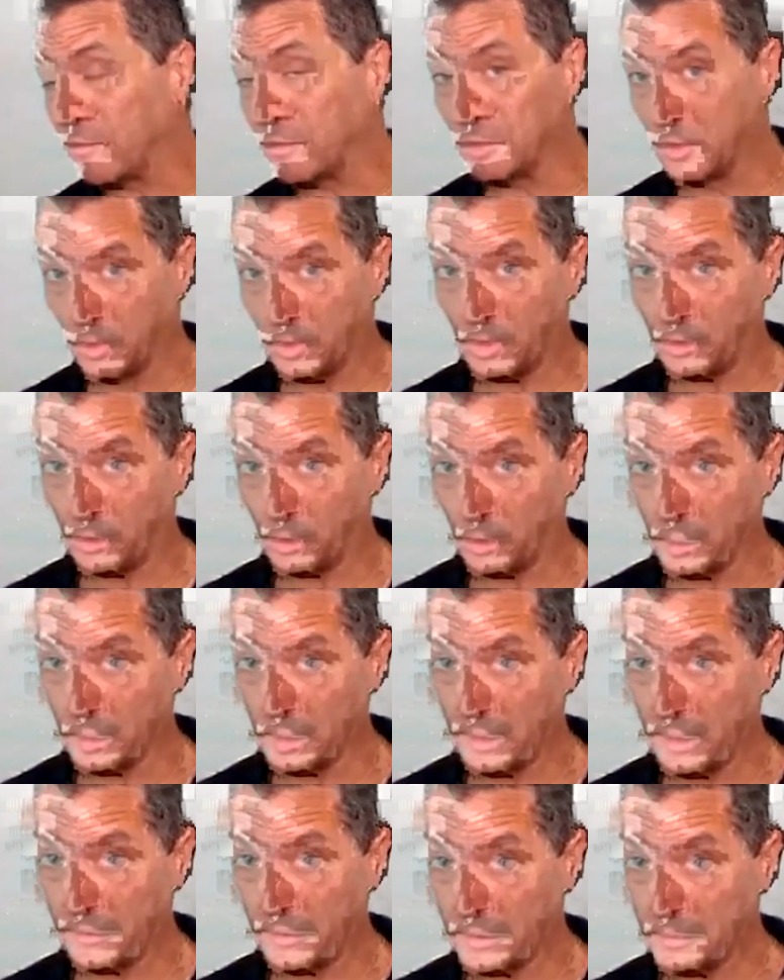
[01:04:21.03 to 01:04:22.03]
If you're doing this
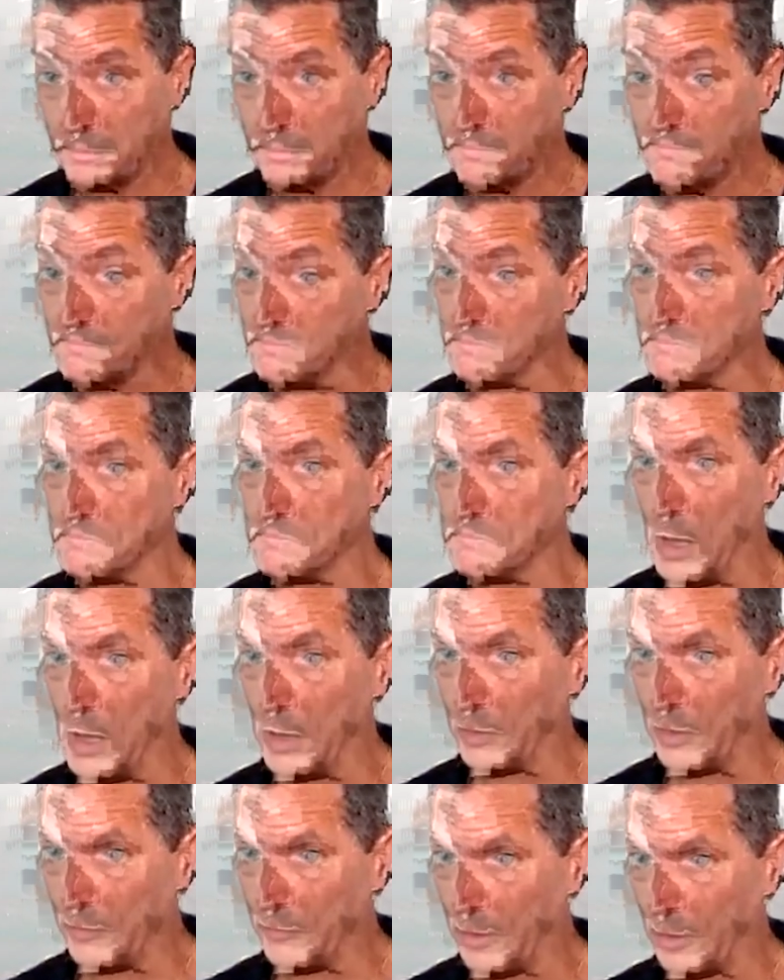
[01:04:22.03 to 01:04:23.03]
for a living,
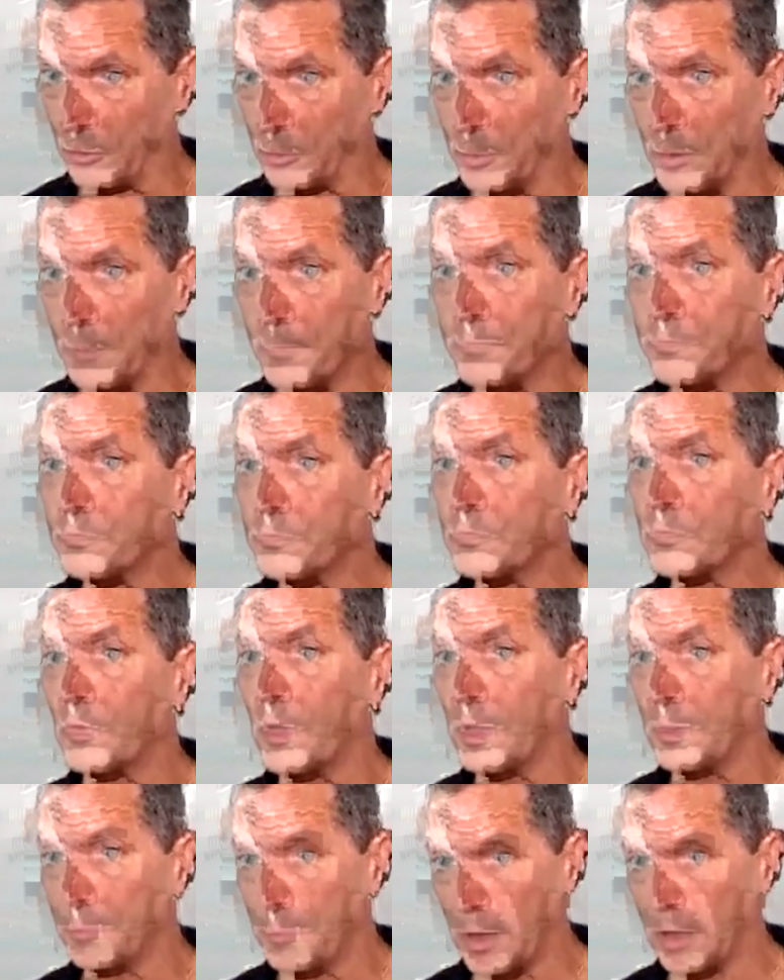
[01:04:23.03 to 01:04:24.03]
make the investment,
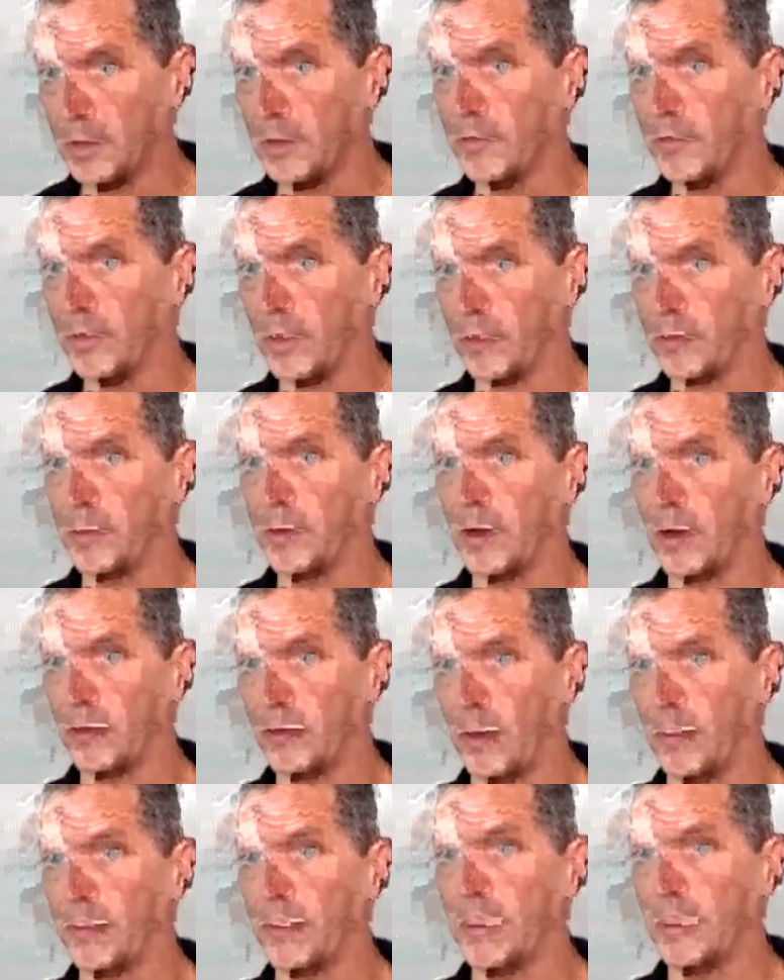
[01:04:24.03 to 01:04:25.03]
right? Make an investment
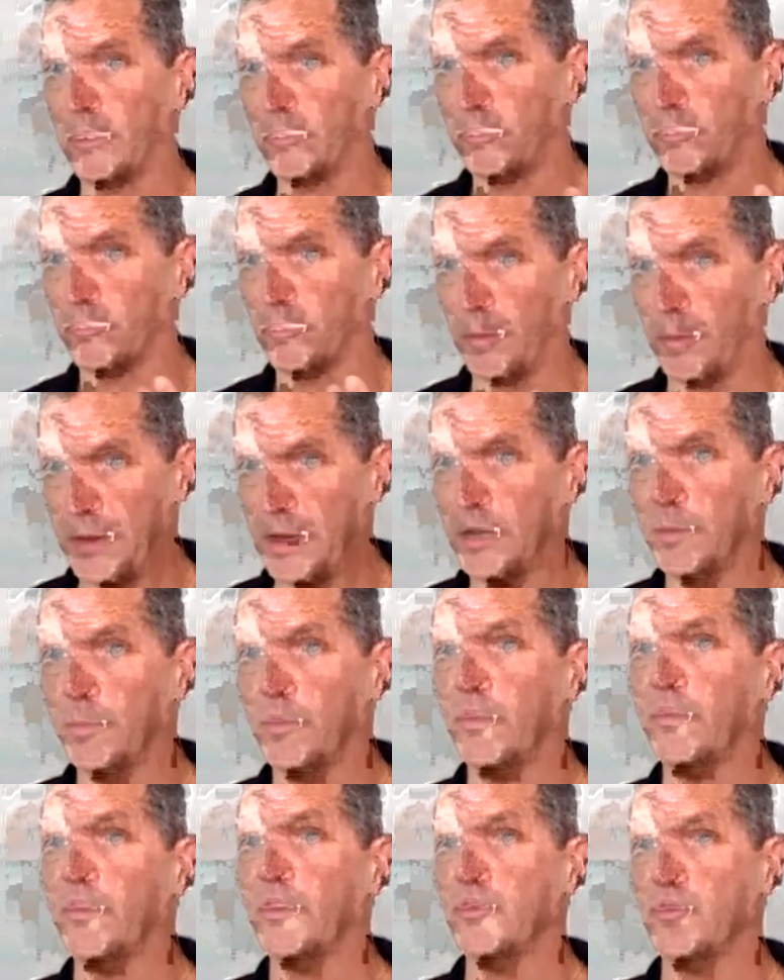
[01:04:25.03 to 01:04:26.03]
on something that's
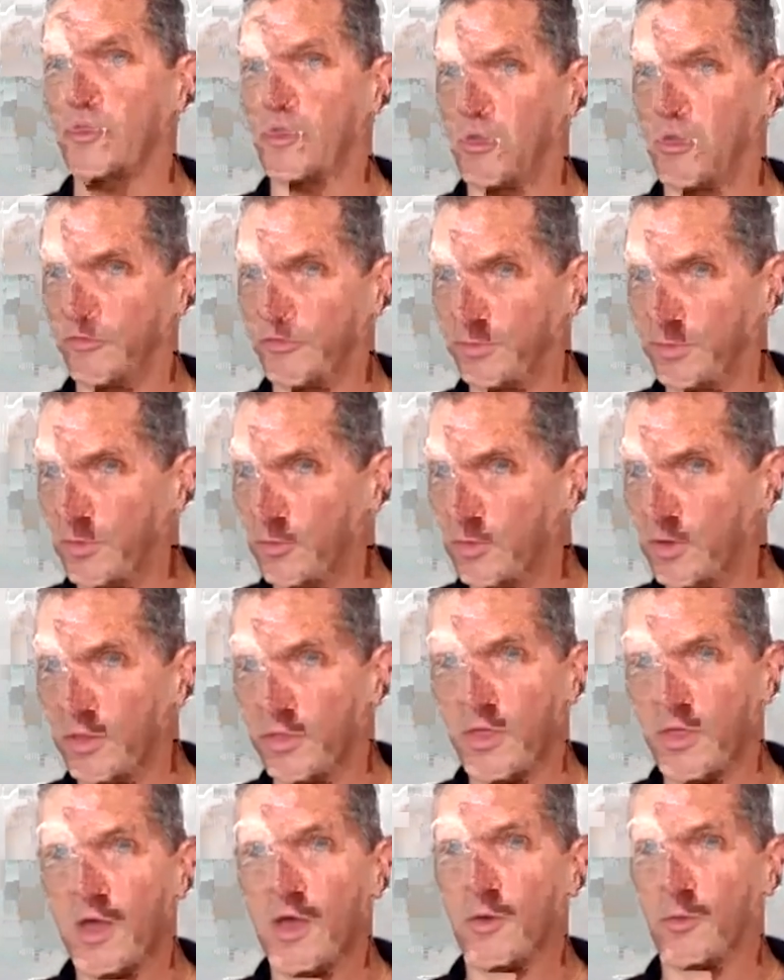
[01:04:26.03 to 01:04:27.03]
repeatable, that you're comfortable
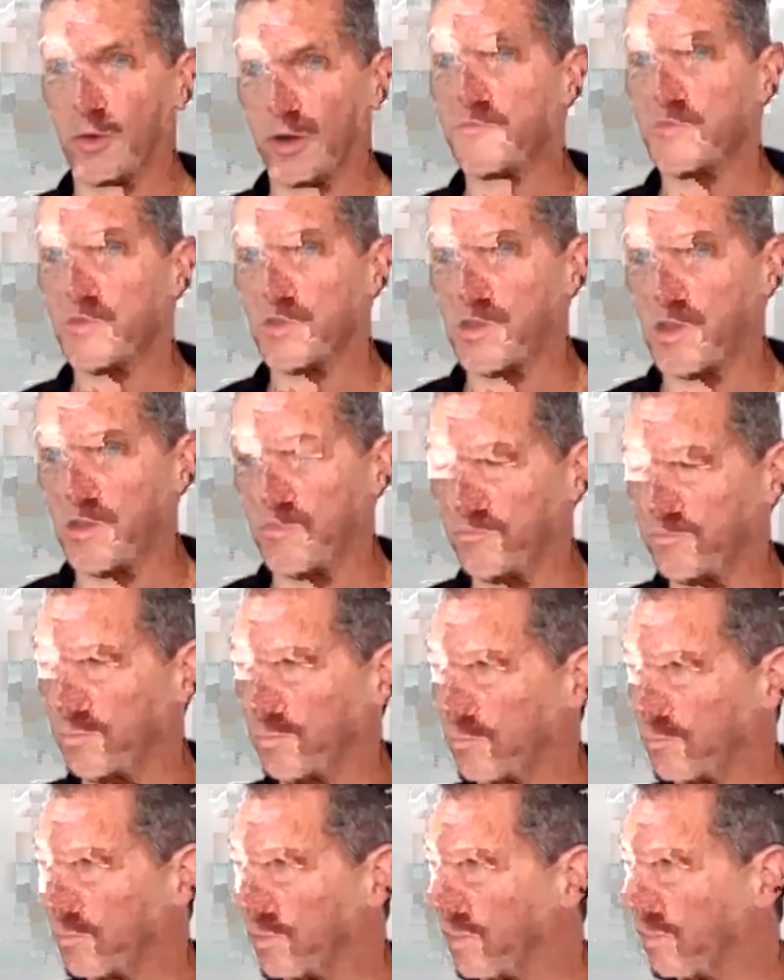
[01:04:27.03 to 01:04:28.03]
with, whatever you're
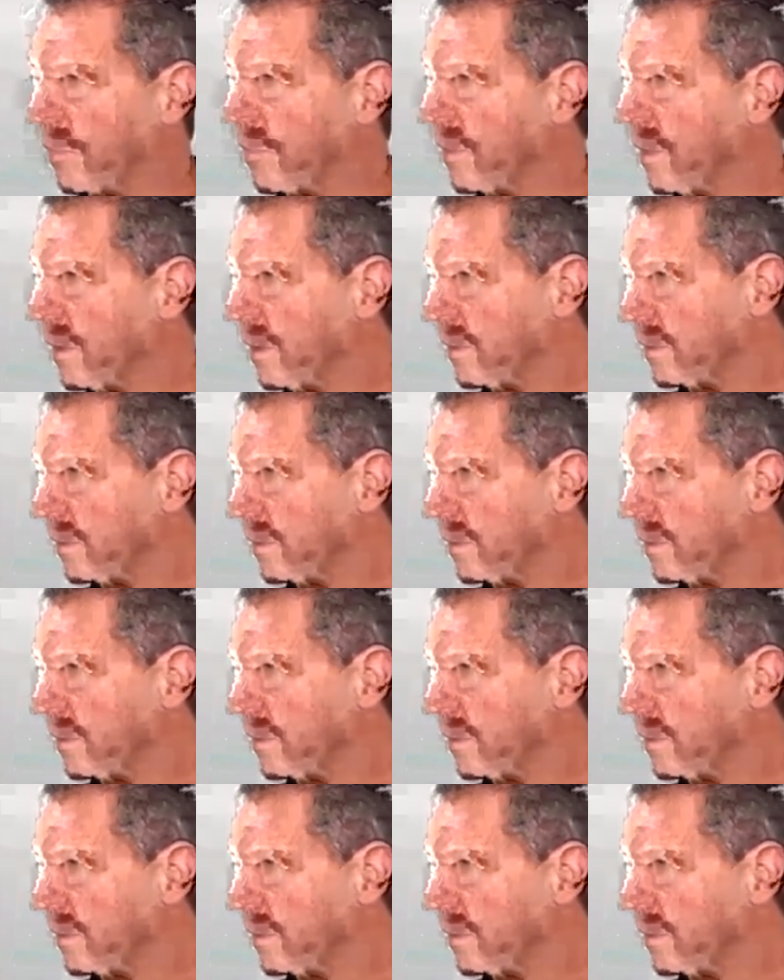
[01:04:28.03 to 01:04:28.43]
comfortable with.